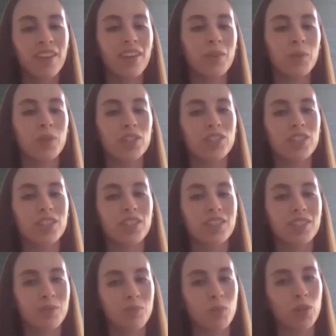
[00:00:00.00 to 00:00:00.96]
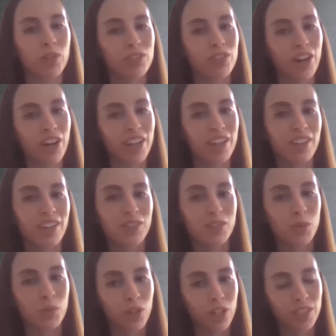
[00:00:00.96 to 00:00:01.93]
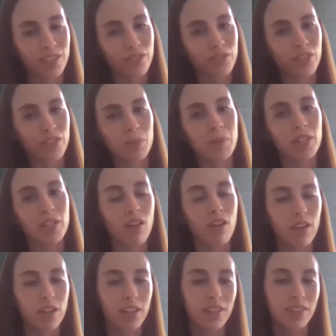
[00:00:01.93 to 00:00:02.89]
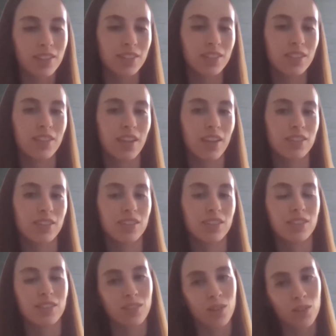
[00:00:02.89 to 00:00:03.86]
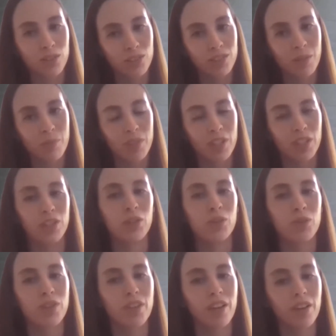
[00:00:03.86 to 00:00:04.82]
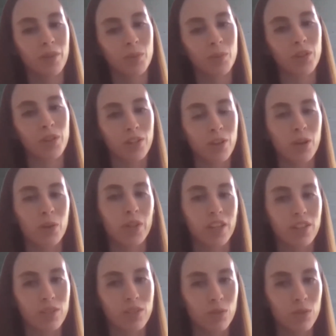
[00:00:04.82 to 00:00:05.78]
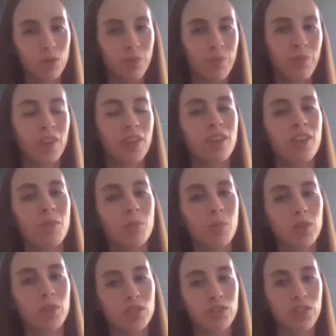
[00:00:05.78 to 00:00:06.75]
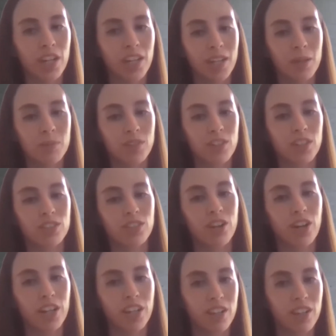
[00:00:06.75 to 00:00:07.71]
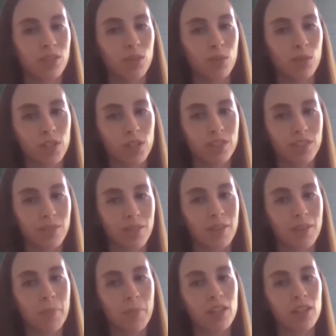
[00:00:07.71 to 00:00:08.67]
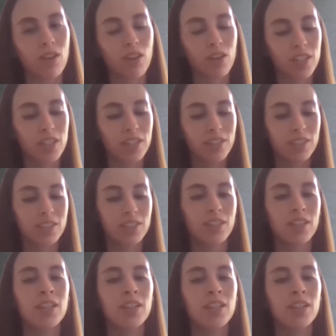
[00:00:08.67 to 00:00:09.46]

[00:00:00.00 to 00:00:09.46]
which is more targeted towards a female audience. That's also something new that we're going into. Most of our games are targeted towards male audience.